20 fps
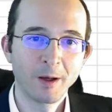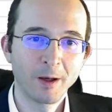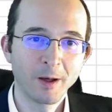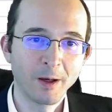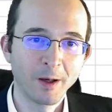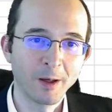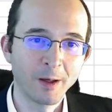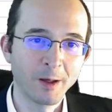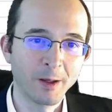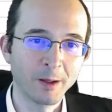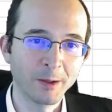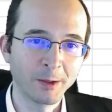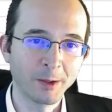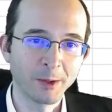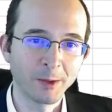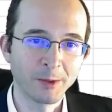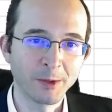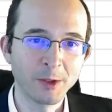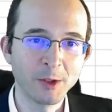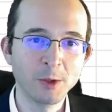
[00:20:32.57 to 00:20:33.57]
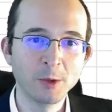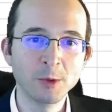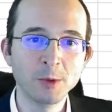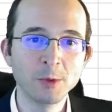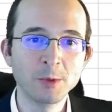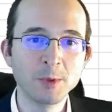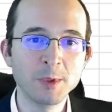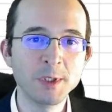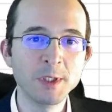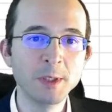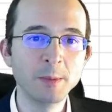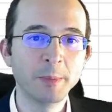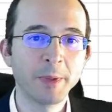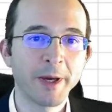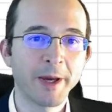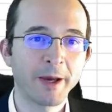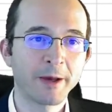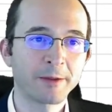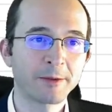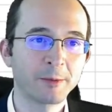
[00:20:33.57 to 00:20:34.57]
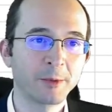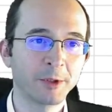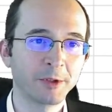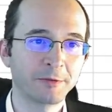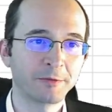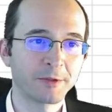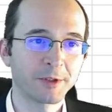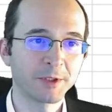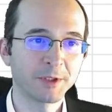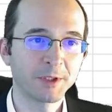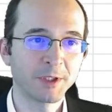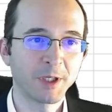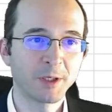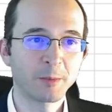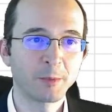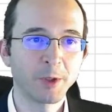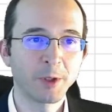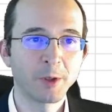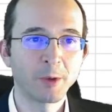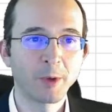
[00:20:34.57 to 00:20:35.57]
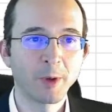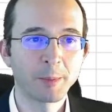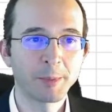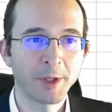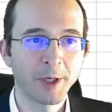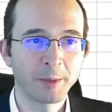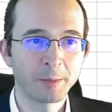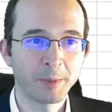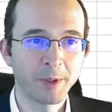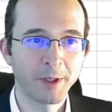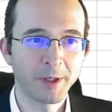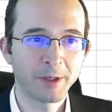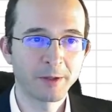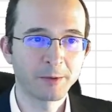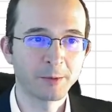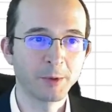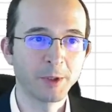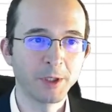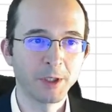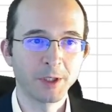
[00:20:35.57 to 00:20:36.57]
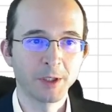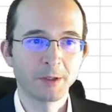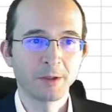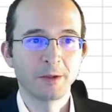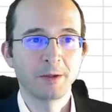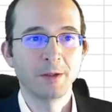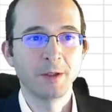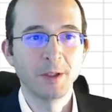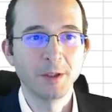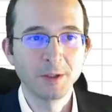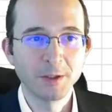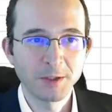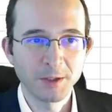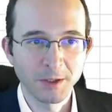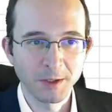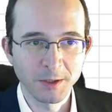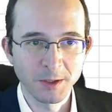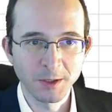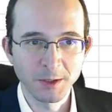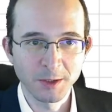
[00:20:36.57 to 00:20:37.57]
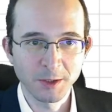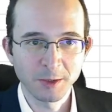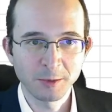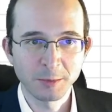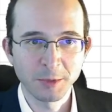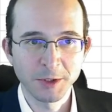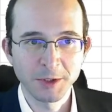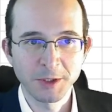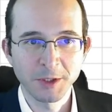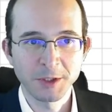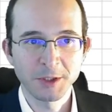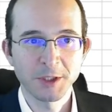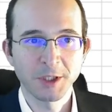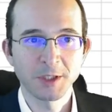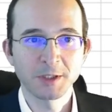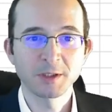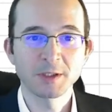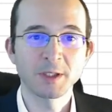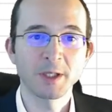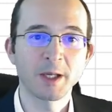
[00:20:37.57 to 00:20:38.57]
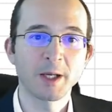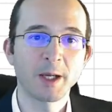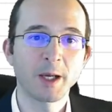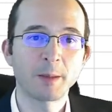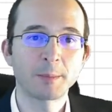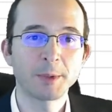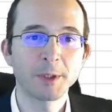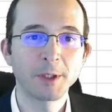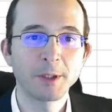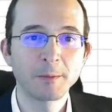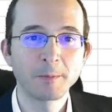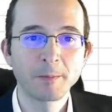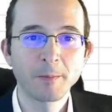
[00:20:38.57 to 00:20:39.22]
along the UUD path? Well, the first time we go up that path, we get the 66% chance of that happening.